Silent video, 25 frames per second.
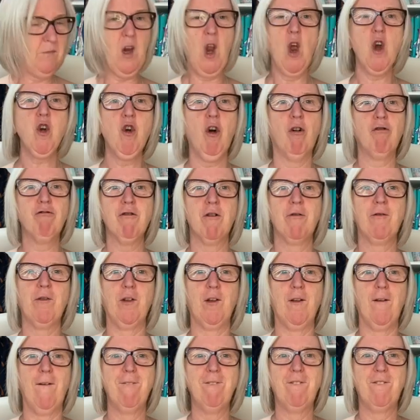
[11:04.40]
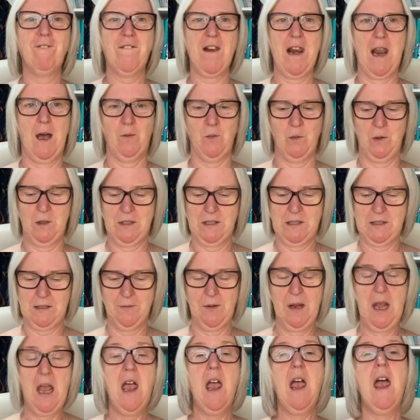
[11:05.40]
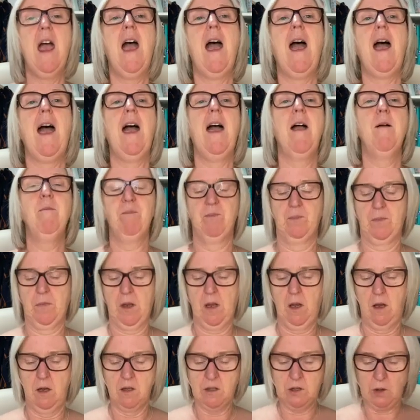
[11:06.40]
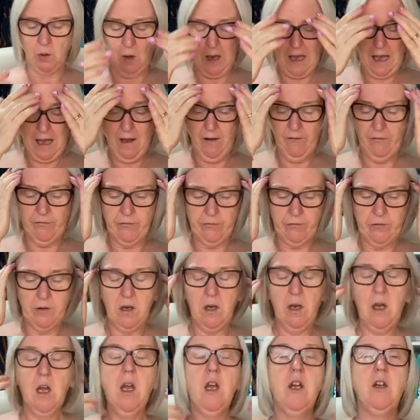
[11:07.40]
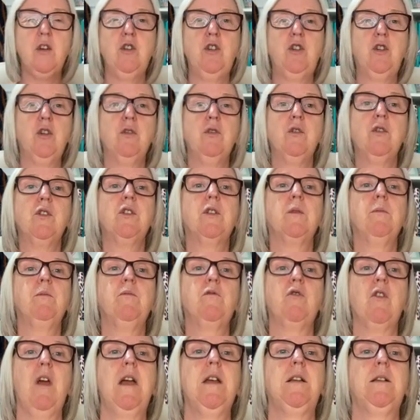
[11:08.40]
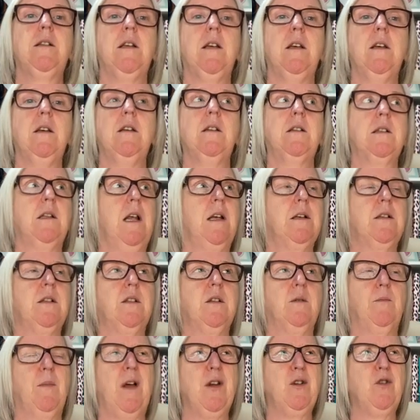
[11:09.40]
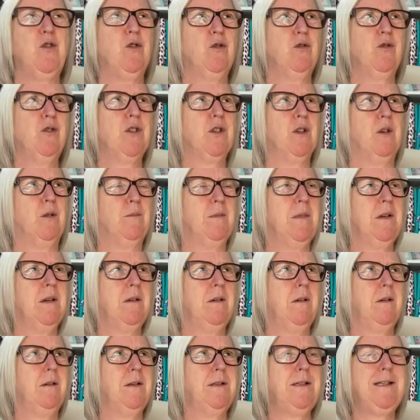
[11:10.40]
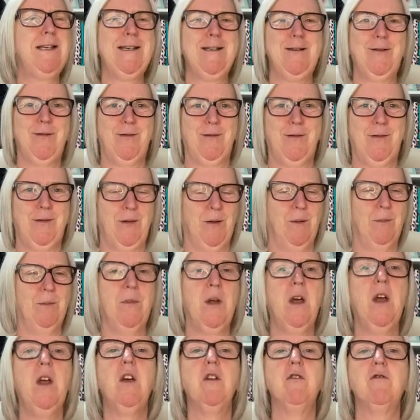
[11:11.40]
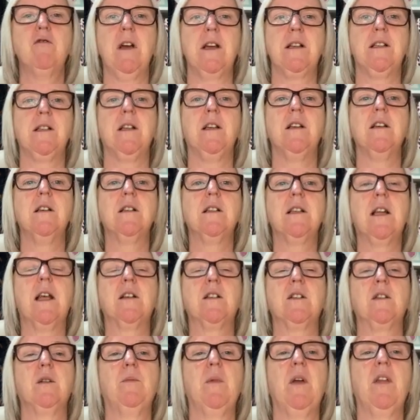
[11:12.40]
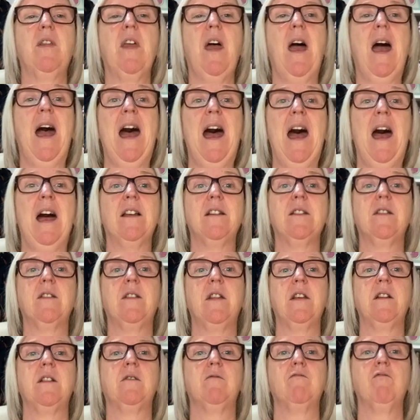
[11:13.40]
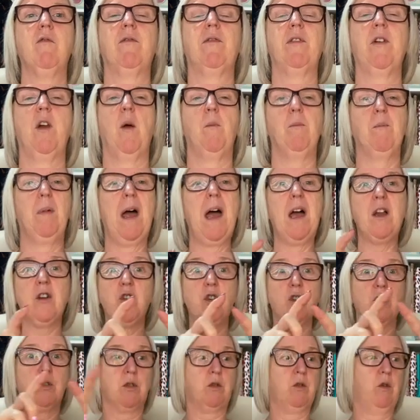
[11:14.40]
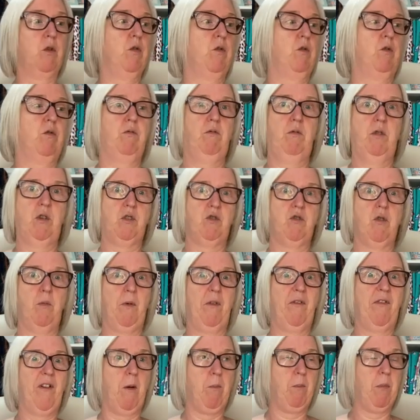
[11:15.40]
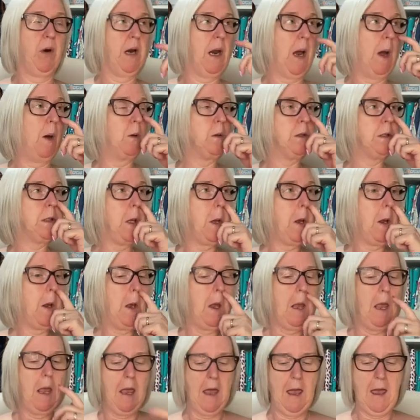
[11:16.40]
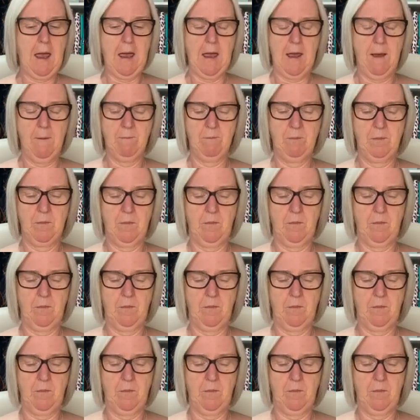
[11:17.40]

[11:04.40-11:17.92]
not ruffle flounce um, so I've done some dresses last summer, done some, did some dresses last summer that had this ruffle on, but I just cut a strip of fabric out. Um,